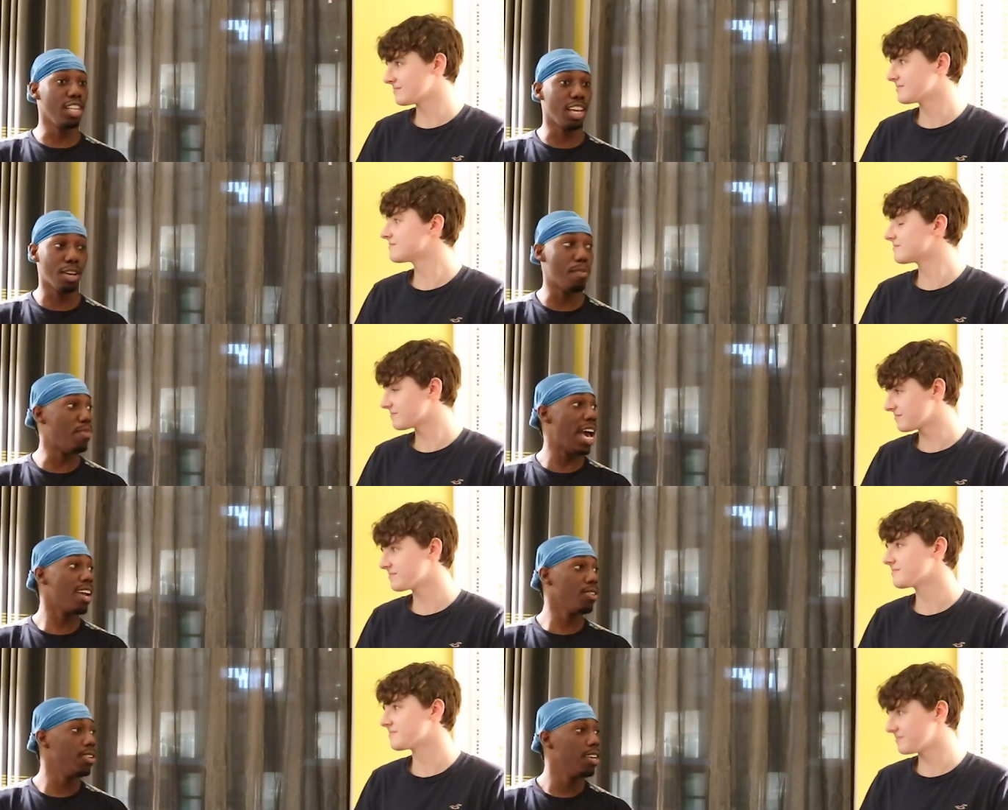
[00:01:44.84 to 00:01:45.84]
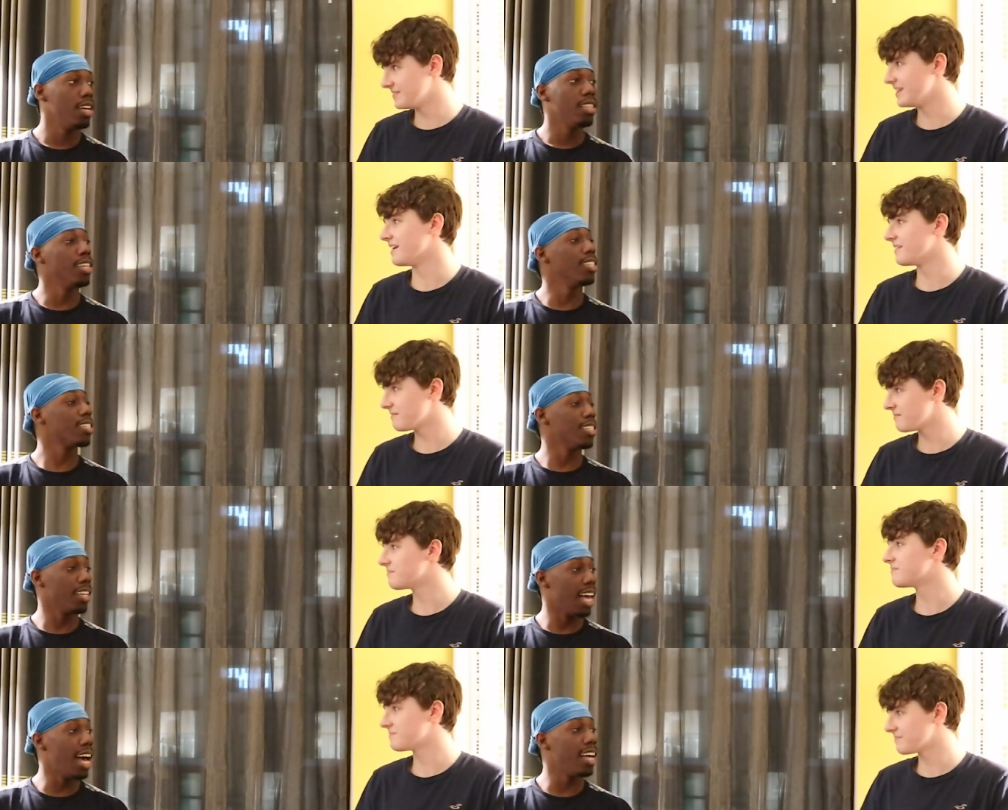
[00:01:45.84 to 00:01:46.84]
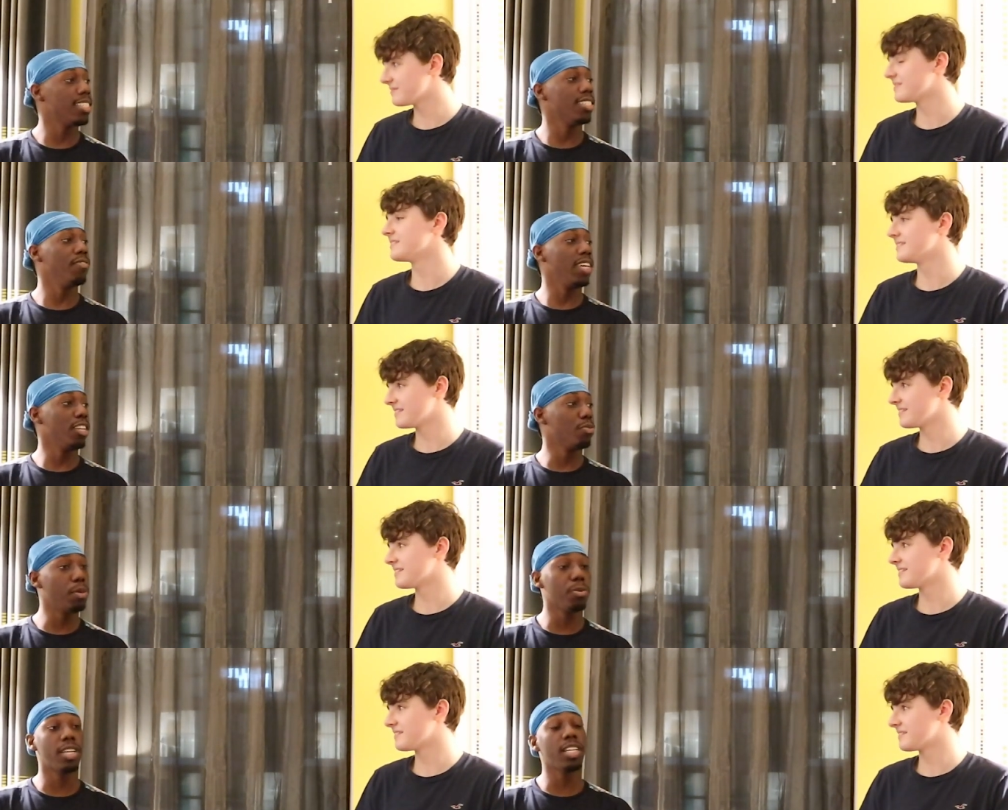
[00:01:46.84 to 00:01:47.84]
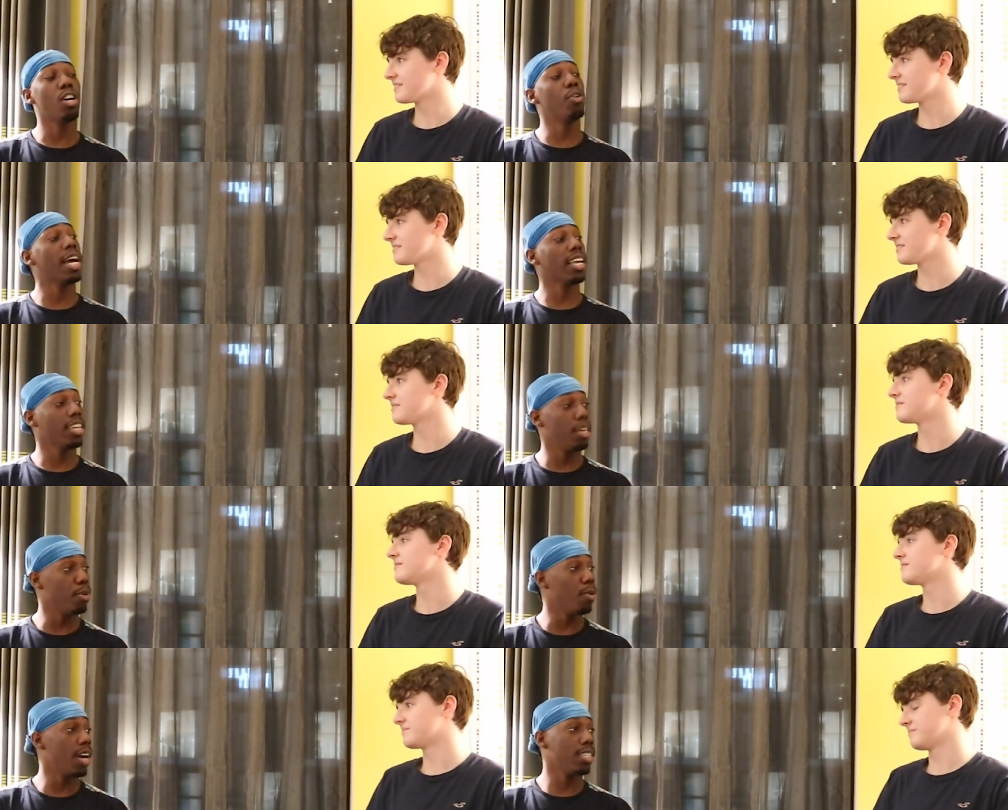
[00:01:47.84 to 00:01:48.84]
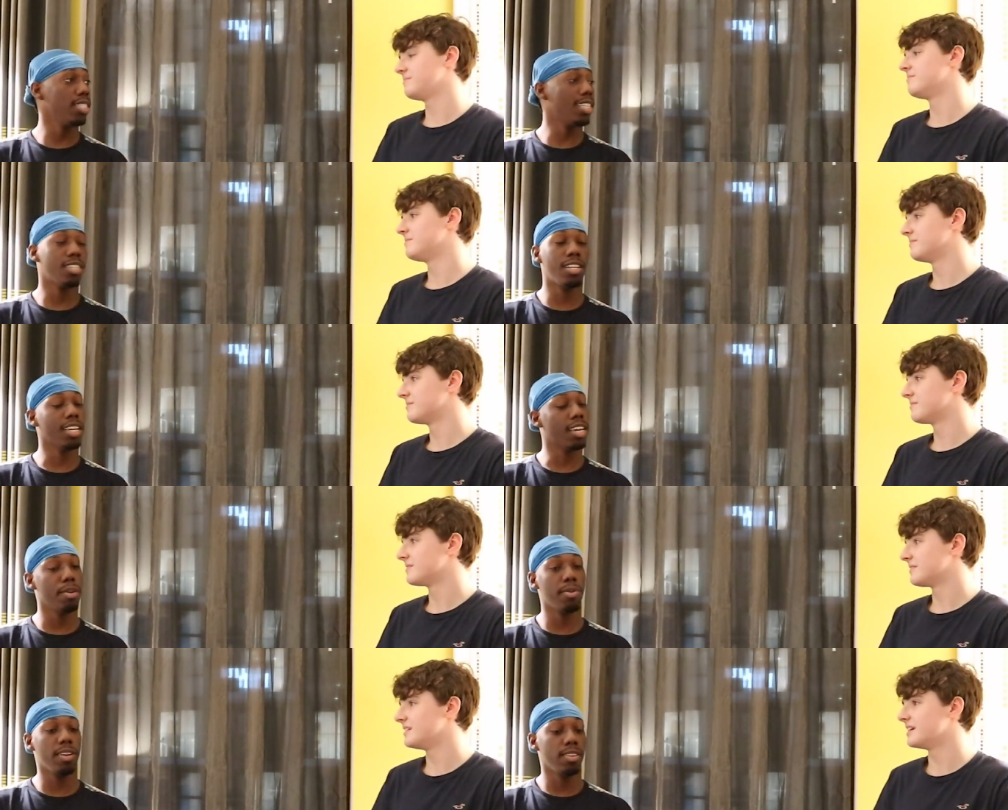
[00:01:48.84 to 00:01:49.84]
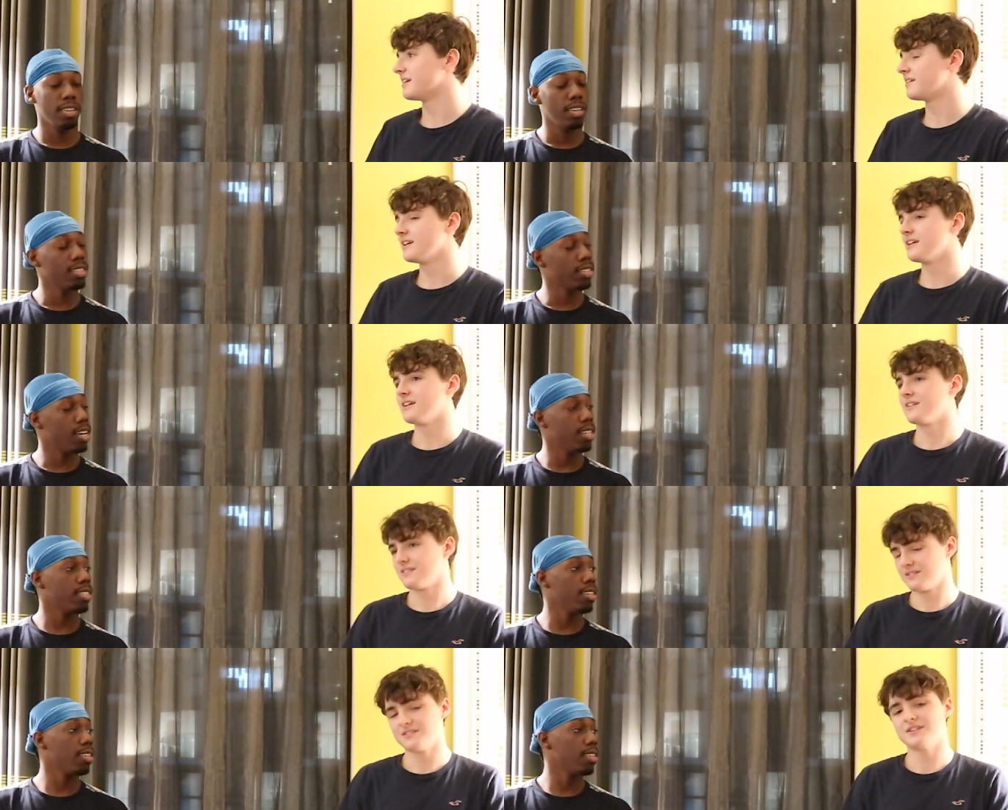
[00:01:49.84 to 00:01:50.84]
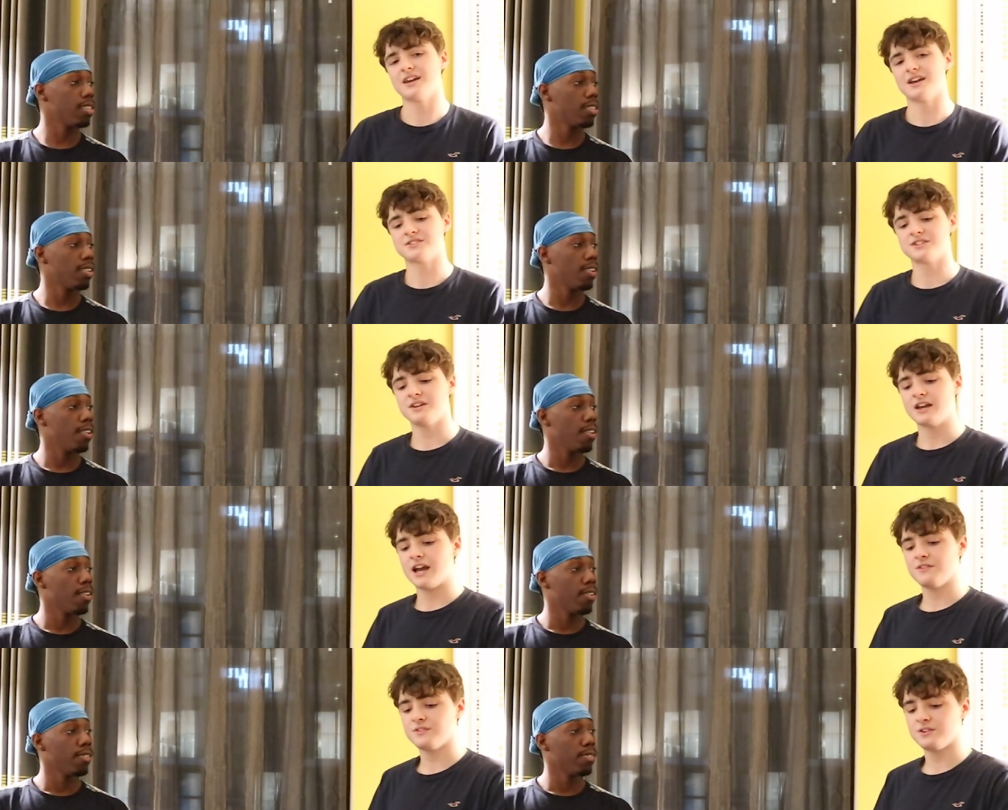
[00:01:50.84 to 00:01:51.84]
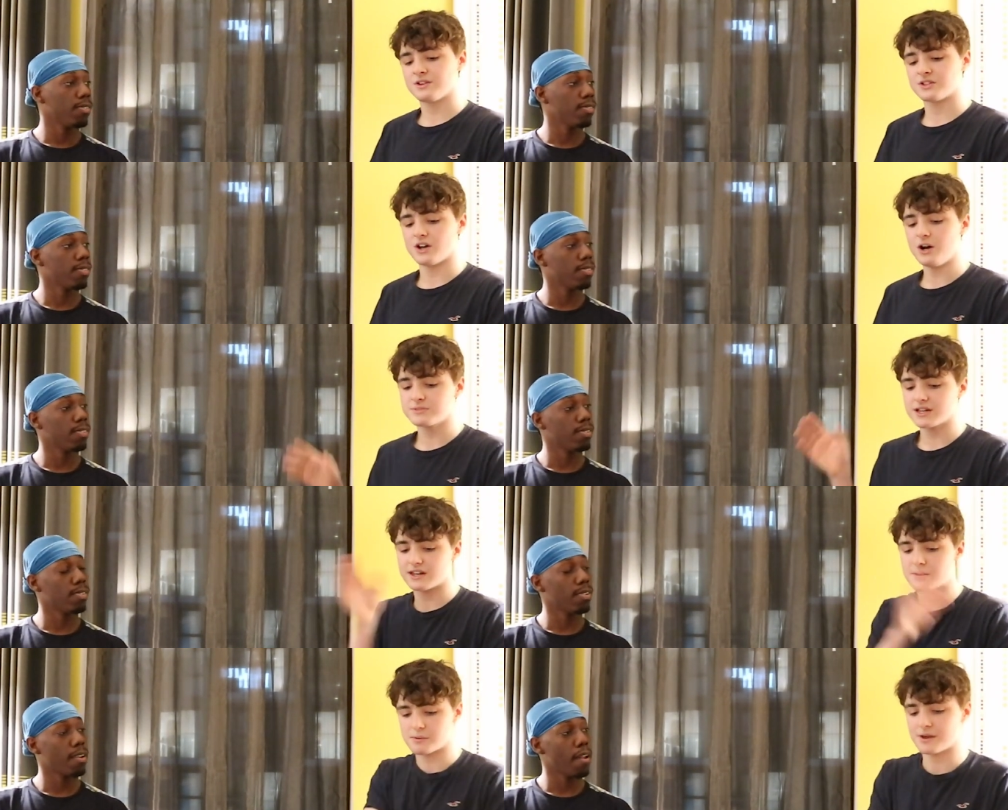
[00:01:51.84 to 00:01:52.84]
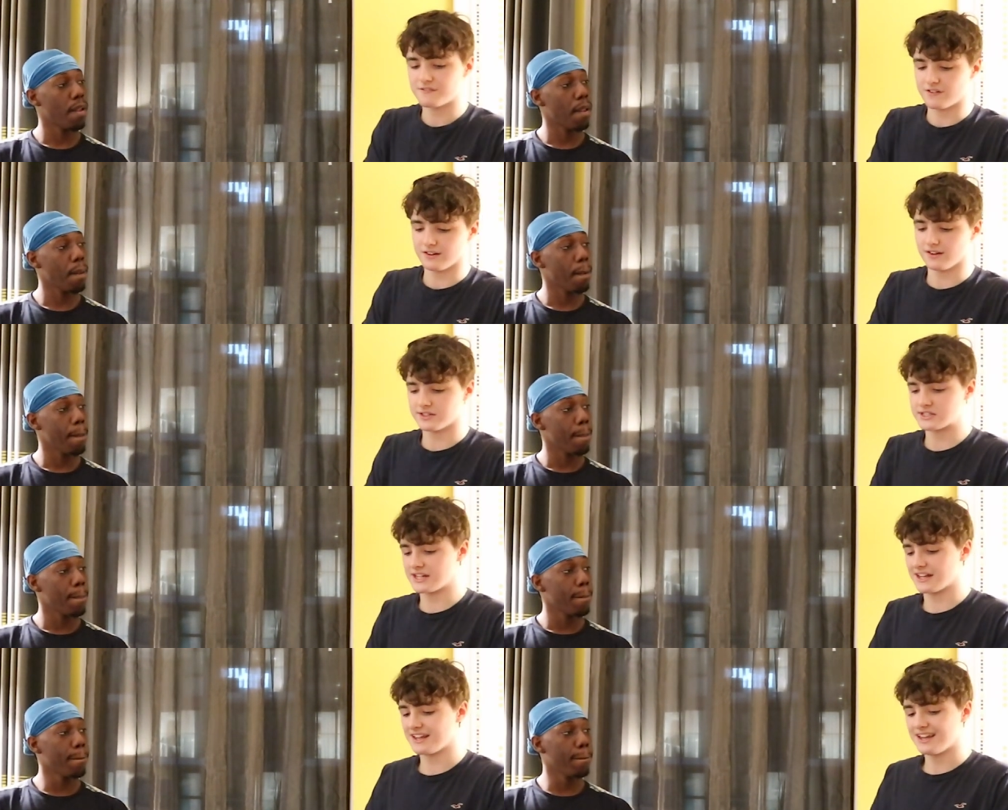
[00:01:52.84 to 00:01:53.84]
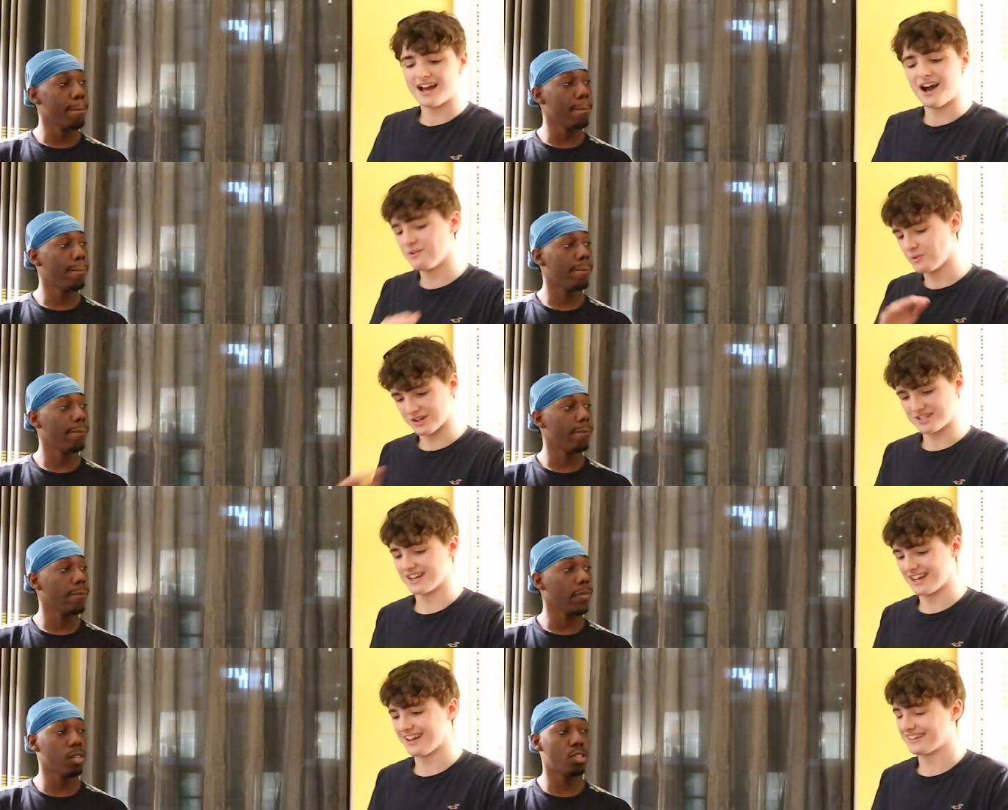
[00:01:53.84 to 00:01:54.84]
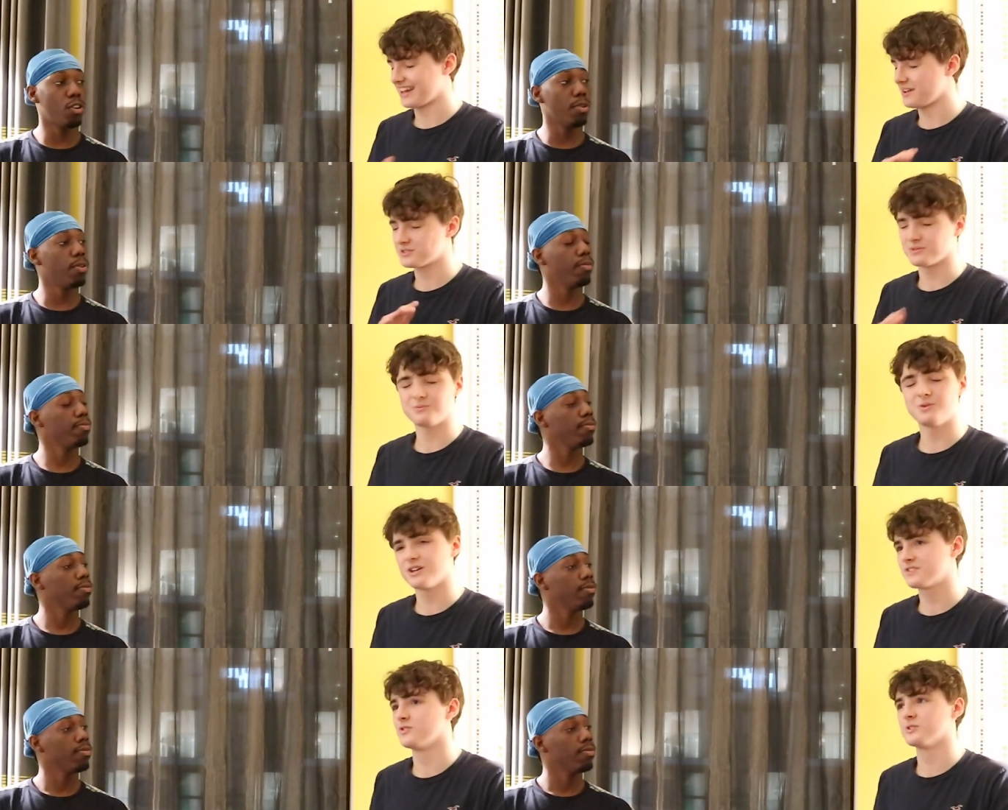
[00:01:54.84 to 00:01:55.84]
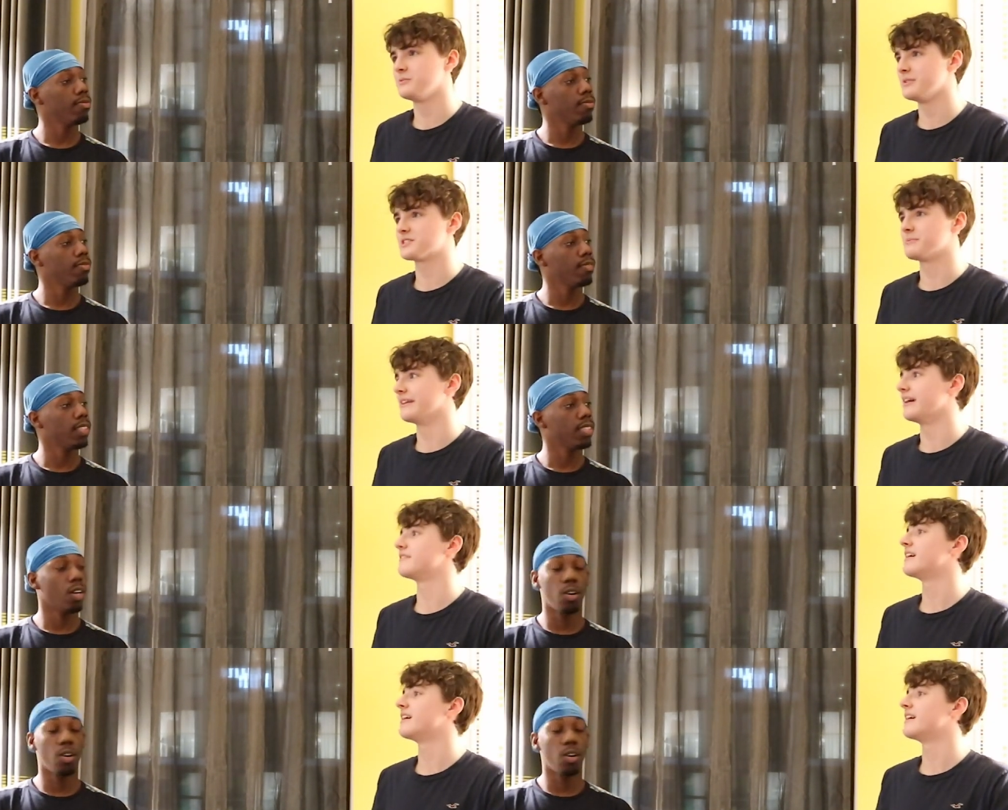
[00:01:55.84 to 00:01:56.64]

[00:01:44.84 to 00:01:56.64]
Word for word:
Speaker 1: like a battle," yeah. then it's gonna last, and the video people are gonna go back and keep on watching it. That's all I care about. Yeah, it's content.
Speaker 2: Yeah. See, have you? Because Armz had an MMA fight last year. Mm-hmm. I watched it. It was worst forty minutes of my life.